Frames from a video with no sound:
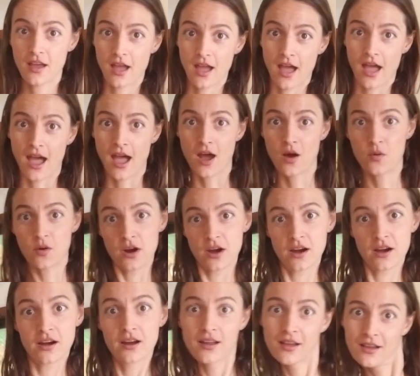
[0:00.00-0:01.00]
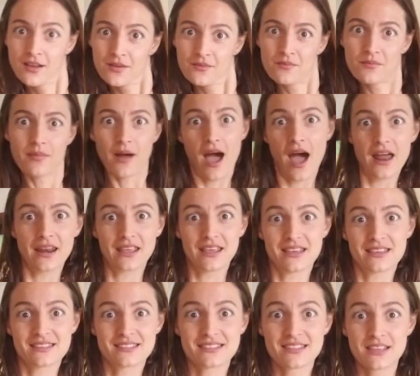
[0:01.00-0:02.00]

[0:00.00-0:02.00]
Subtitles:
our bodies.